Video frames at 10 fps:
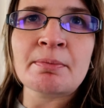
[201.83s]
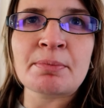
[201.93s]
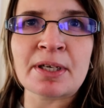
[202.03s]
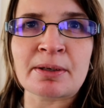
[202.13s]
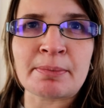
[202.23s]

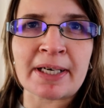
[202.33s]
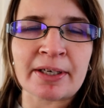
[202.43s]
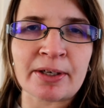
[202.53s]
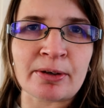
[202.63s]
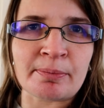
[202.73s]
bring him back
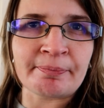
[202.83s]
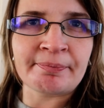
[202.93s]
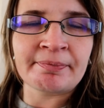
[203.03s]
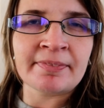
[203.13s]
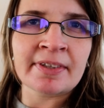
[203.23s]
home,
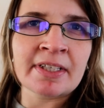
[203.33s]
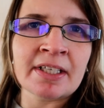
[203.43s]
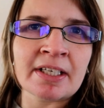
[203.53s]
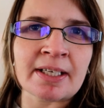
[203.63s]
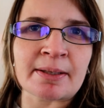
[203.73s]

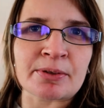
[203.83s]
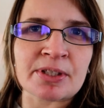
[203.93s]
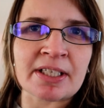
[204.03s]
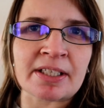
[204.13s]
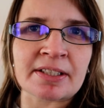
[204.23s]
get them
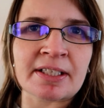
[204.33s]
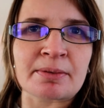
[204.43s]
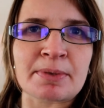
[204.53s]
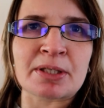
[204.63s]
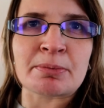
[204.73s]
changed, get
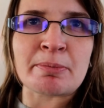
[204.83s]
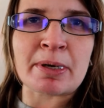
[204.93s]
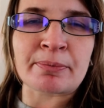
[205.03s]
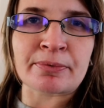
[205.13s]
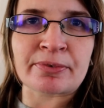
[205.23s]
them around to my
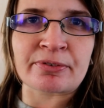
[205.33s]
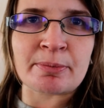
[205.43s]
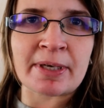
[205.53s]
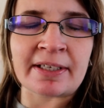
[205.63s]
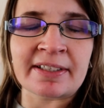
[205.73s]
mum's for a
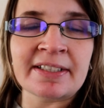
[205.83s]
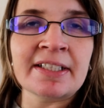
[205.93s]
bit,